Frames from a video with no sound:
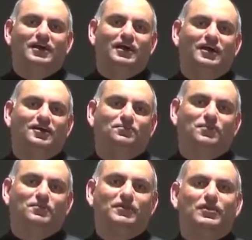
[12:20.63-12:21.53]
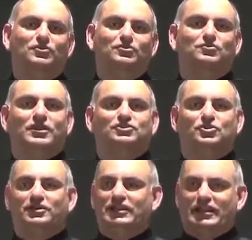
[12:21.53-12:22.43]
But he went to this trade
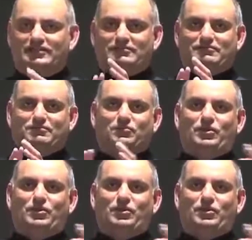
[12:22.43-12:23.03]
show, and he had